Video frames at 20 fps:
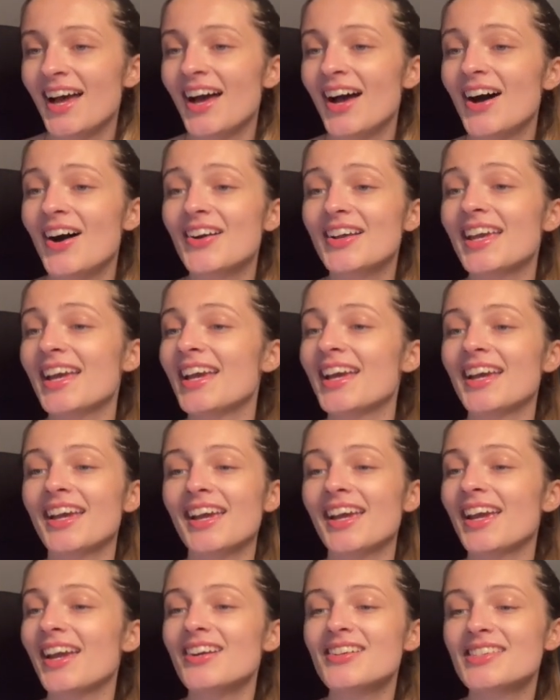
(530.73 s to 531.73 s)
Okay,
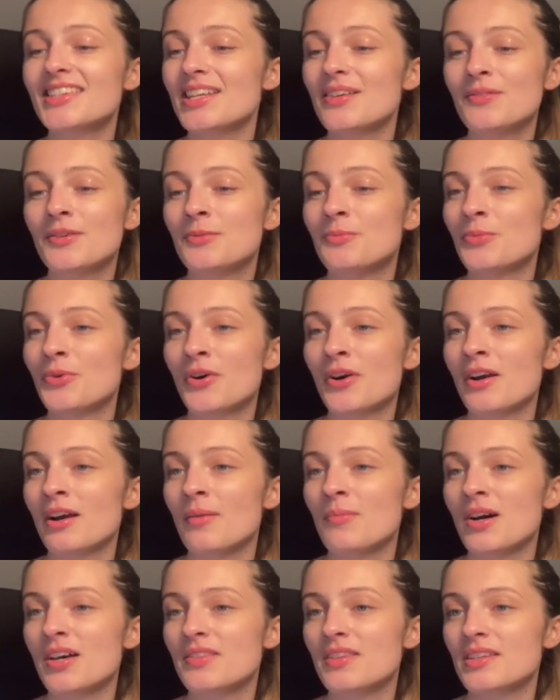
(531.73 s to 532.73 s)
here's even more
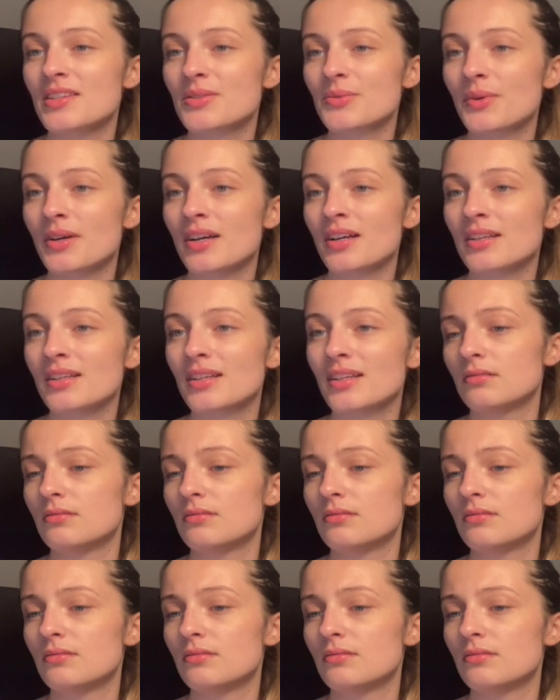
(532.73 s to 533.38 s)
about this word.